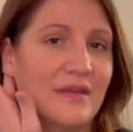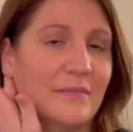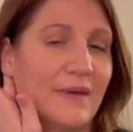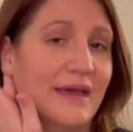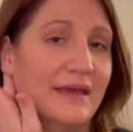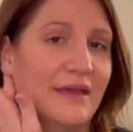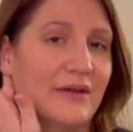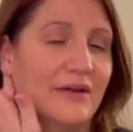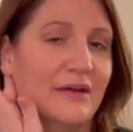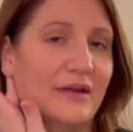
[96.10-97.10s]
back
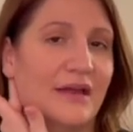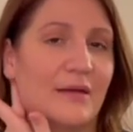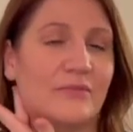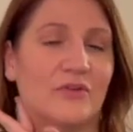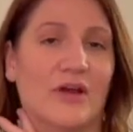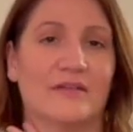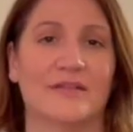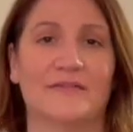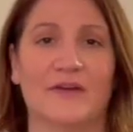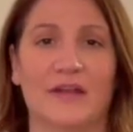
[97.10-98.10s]
here and comes across the
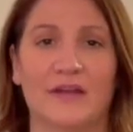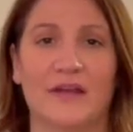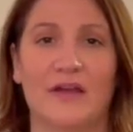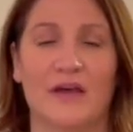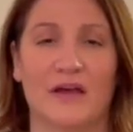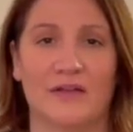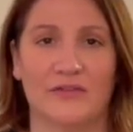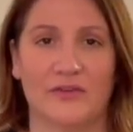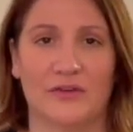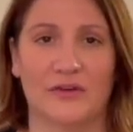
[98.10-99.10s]
front
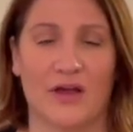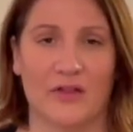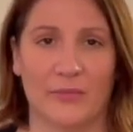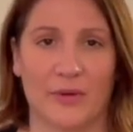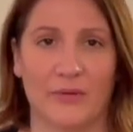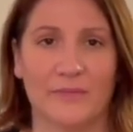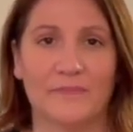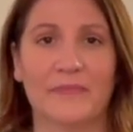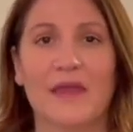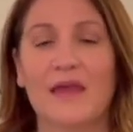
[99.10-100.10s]
onto your collarbone.
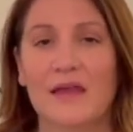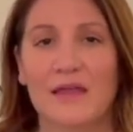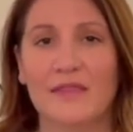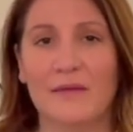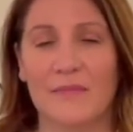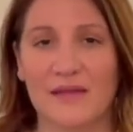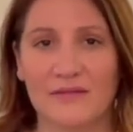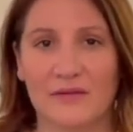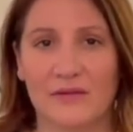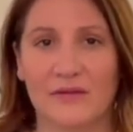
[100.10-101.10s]
The
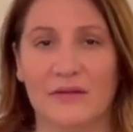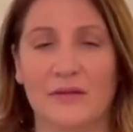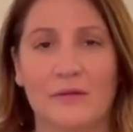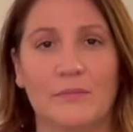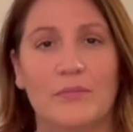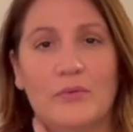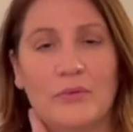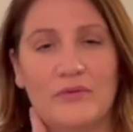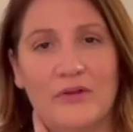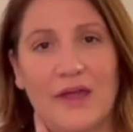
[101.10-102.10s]
muscle
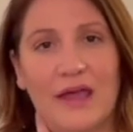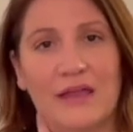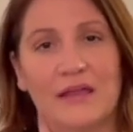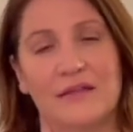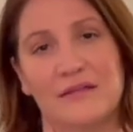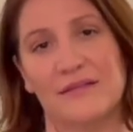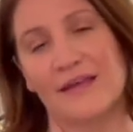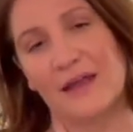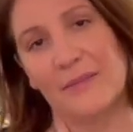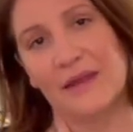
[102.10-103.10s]
pulls your head into
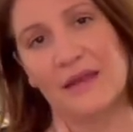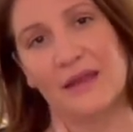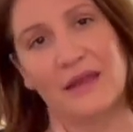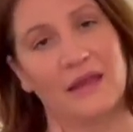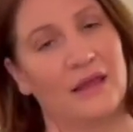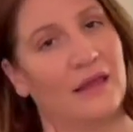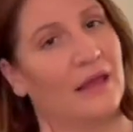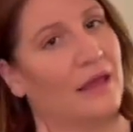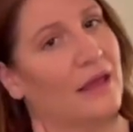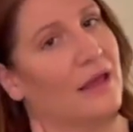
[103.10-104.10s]
side bending
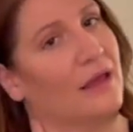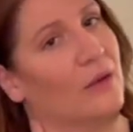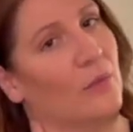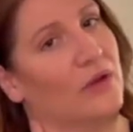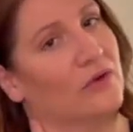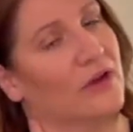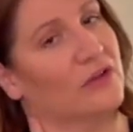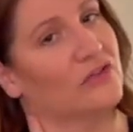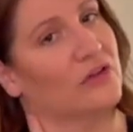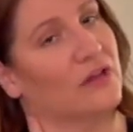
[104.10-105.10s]
one
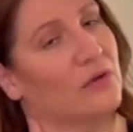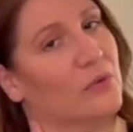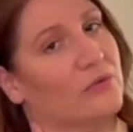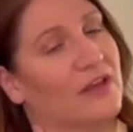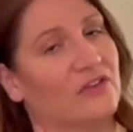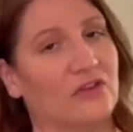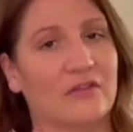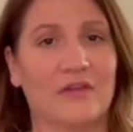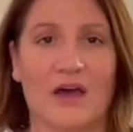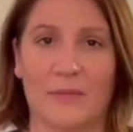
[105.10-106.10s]
direction and rotation
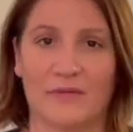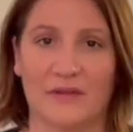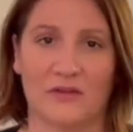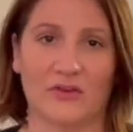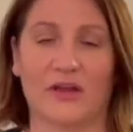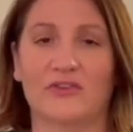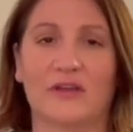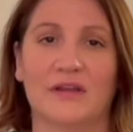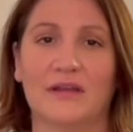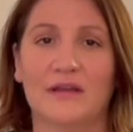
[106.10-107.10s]
the opposite direction.